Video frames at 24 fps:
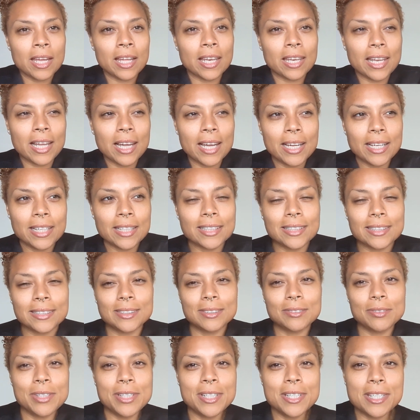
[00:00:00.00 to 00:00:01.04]
like,
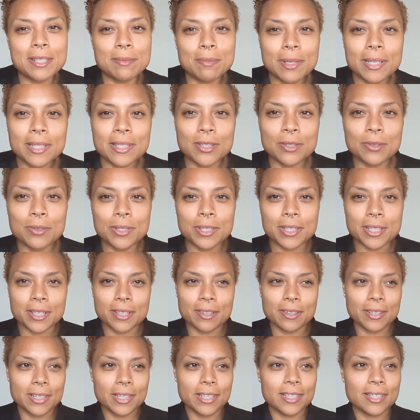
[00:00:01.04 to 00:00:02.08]
we just be too
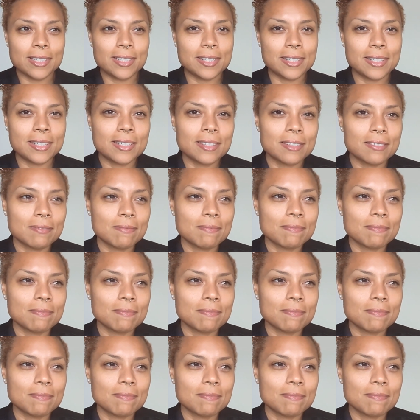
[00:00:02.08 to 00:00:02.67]
serious.